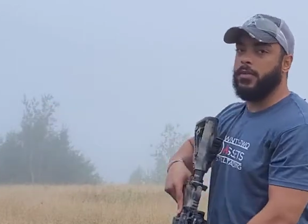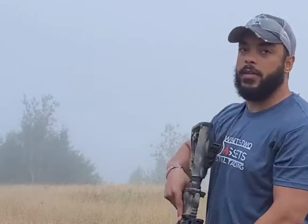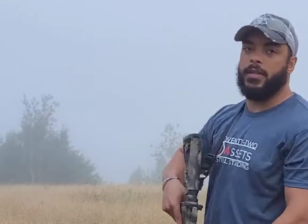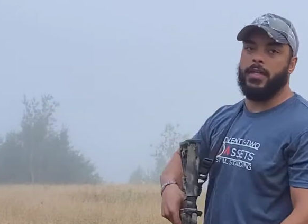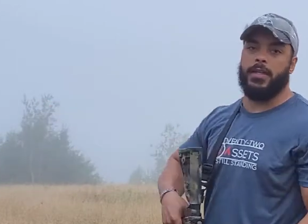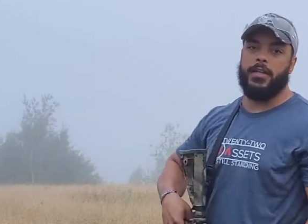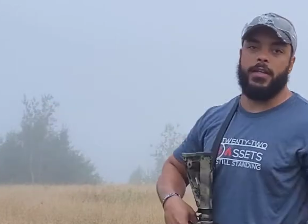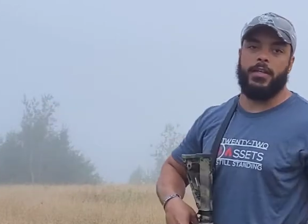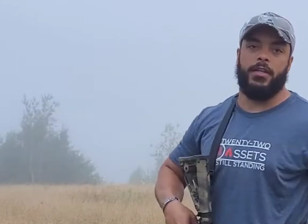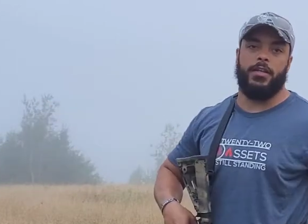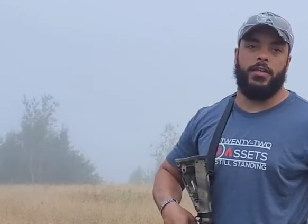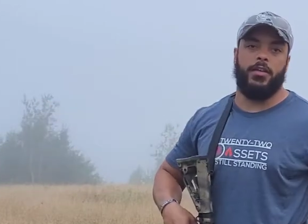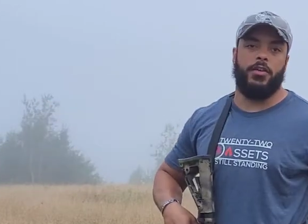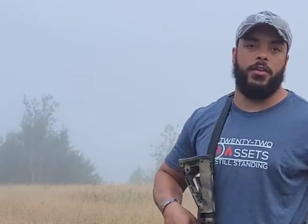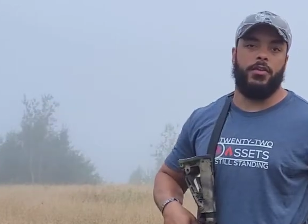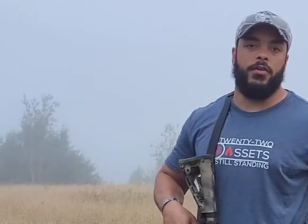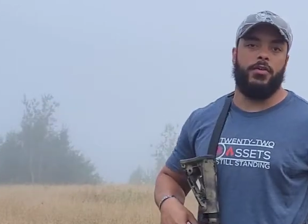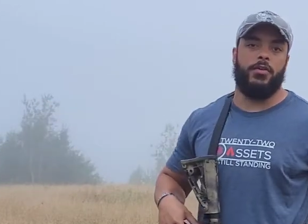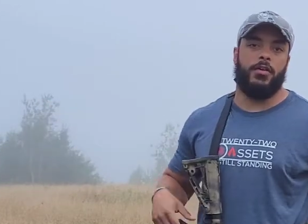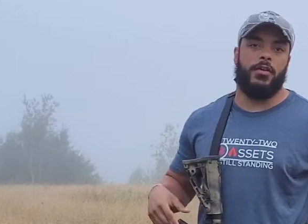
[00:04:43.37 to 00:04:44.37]
what they need to
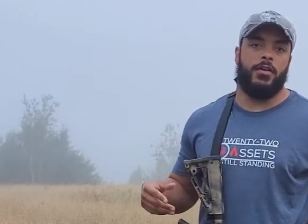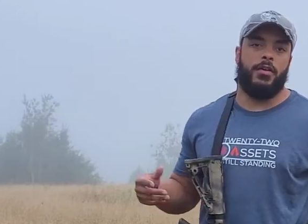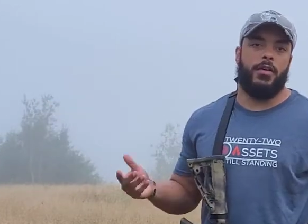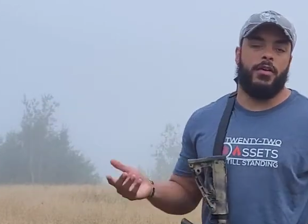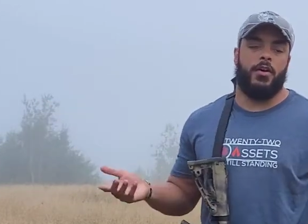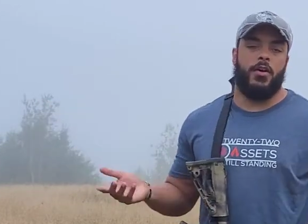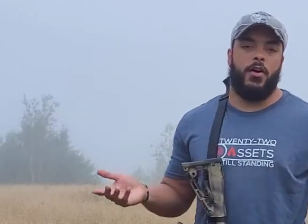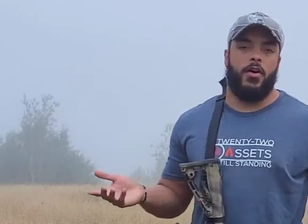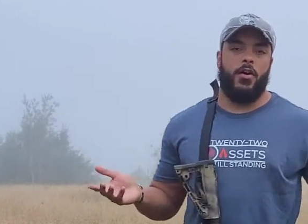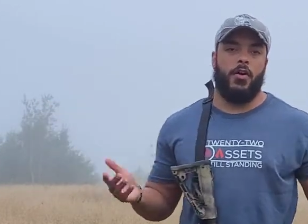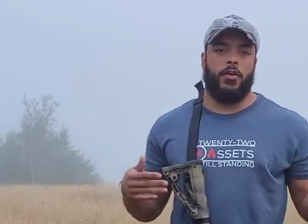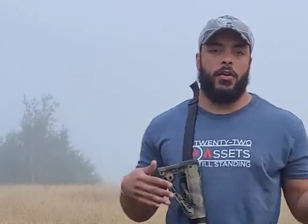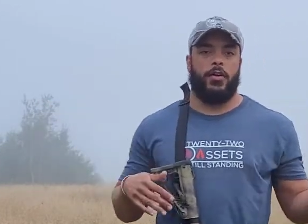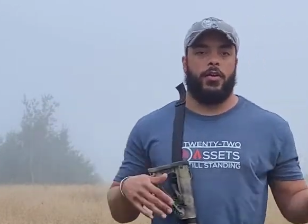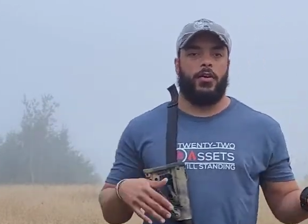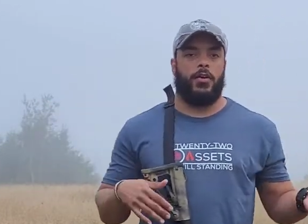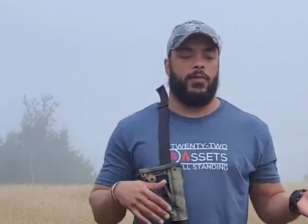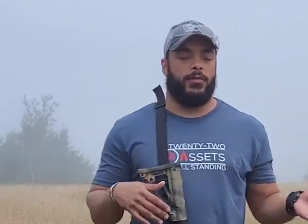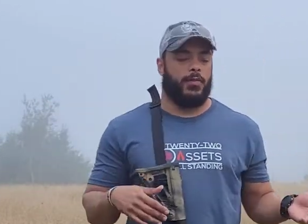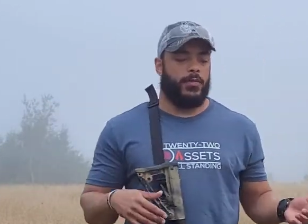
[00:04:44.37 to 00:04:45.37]
do on
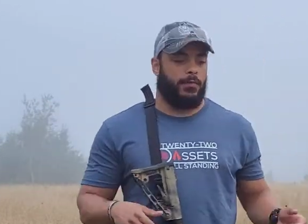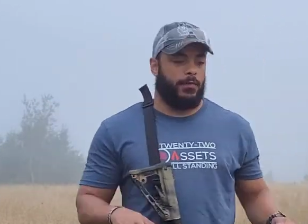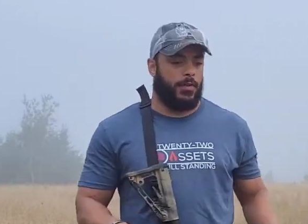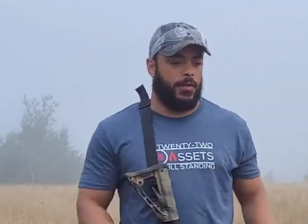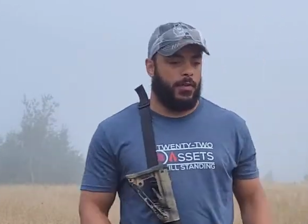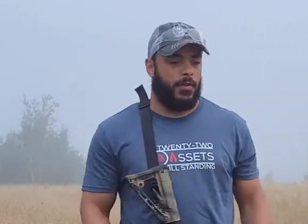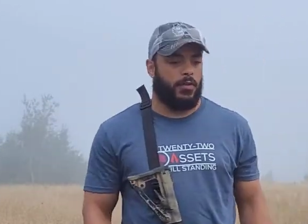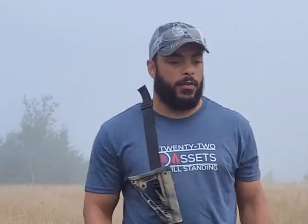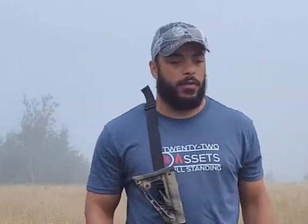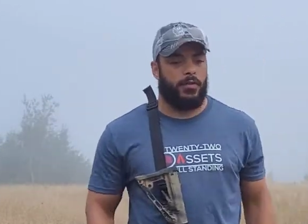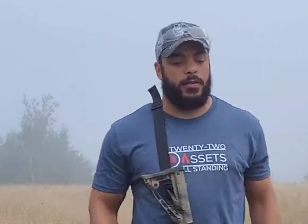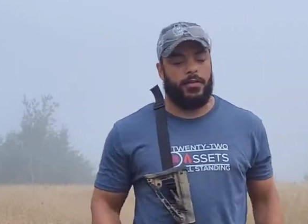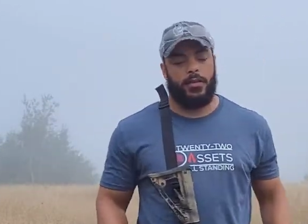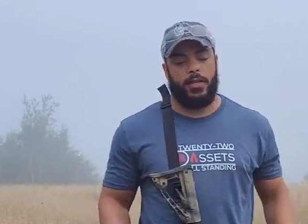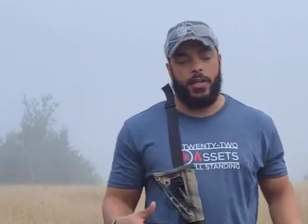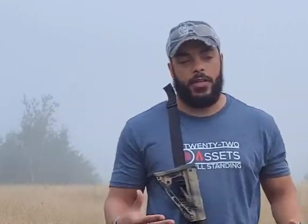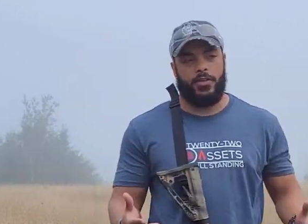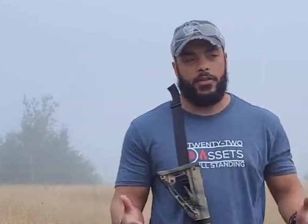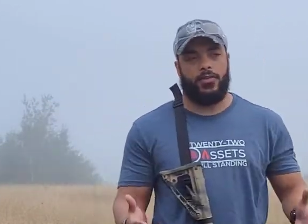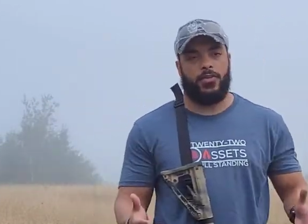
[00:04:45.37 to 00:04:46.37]
and off the field,
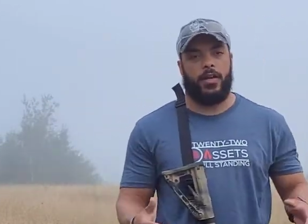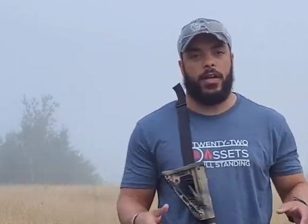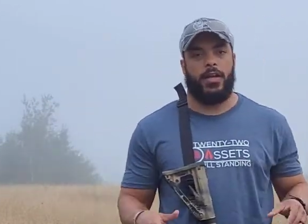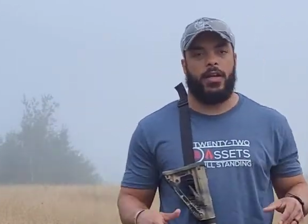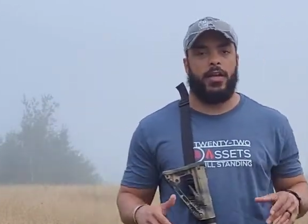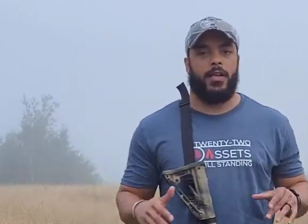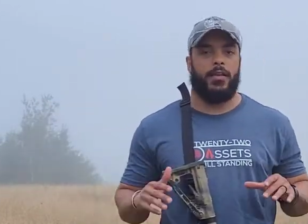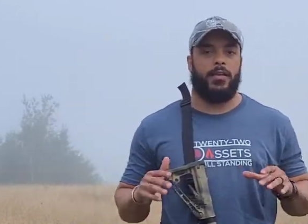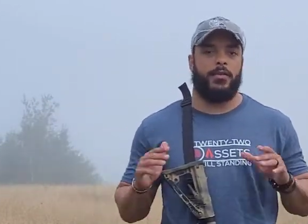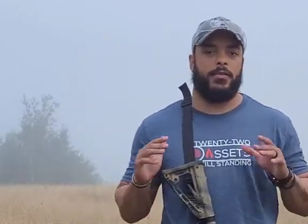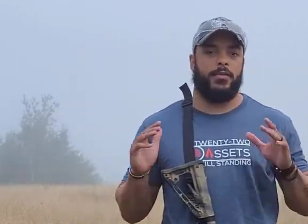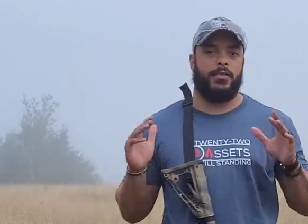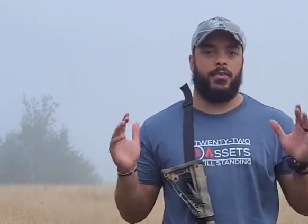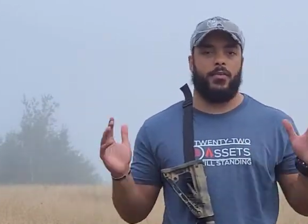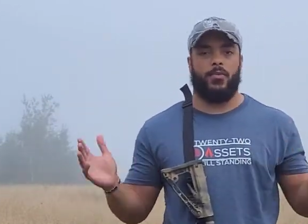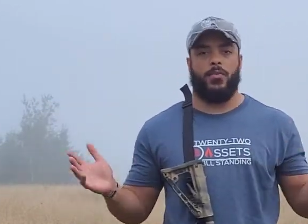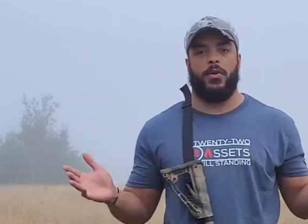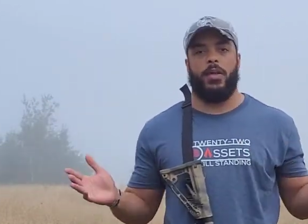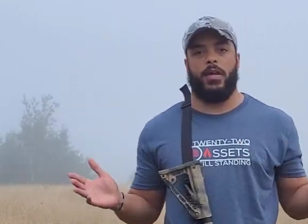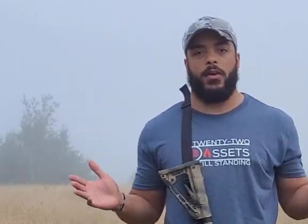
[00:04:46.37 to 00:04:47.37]
in training,
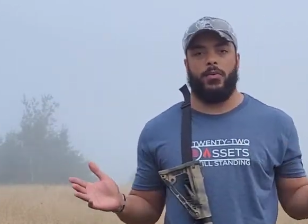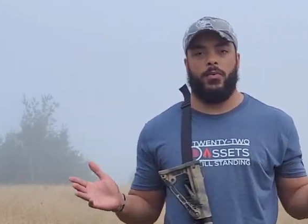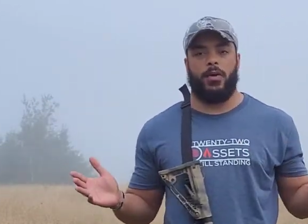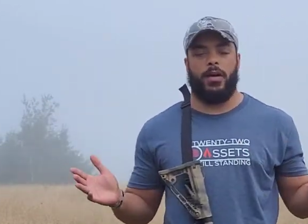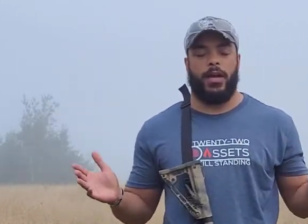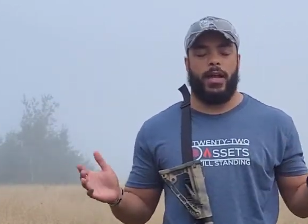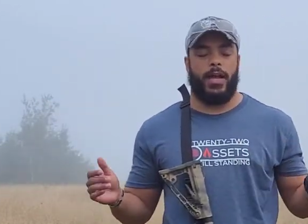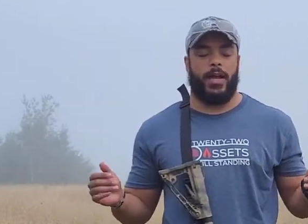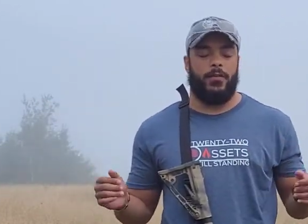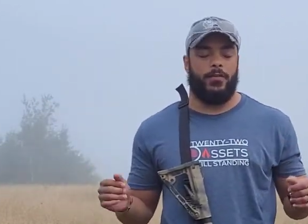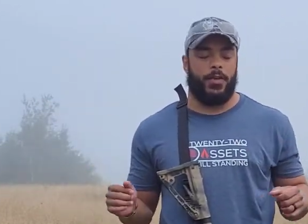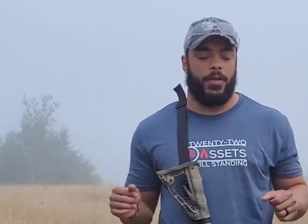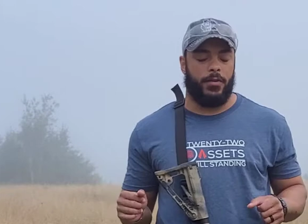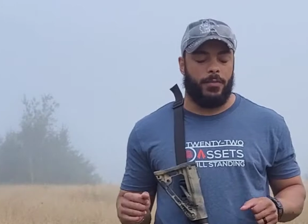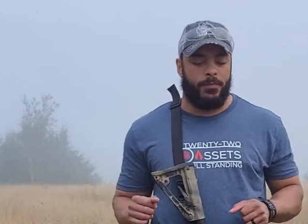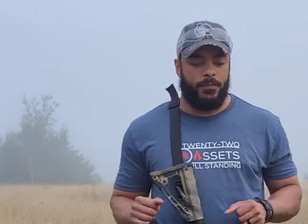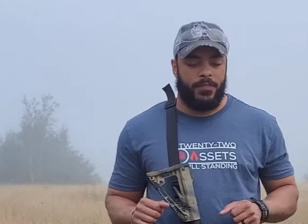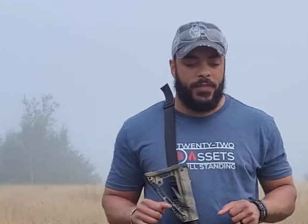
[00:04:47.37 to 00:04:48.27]
but what have you.